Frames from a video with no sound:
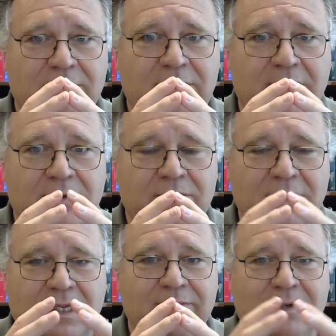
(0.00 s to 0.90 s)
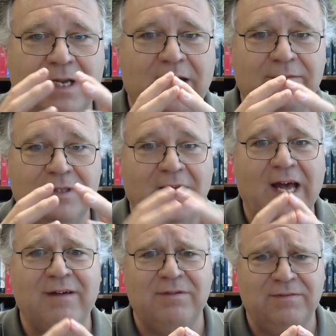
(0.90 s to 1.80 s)
They don't even have to
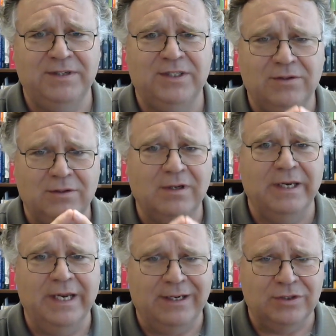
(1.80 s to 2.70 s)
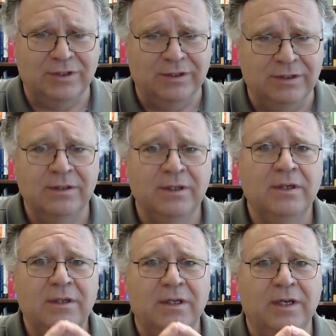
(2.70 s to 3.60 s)
have a physical connection
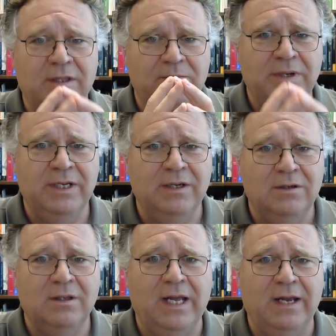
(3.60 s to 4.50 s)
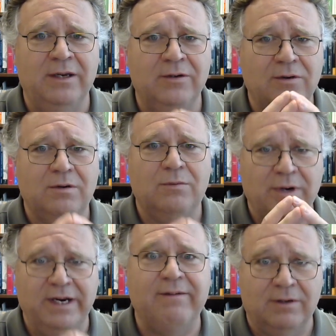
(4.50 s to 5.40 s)
in the pineal gland or
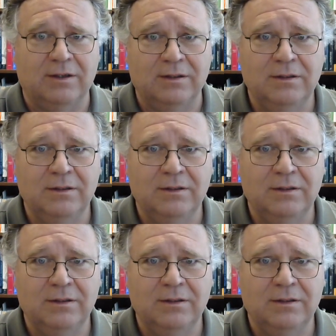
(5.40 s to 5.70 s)
whatever.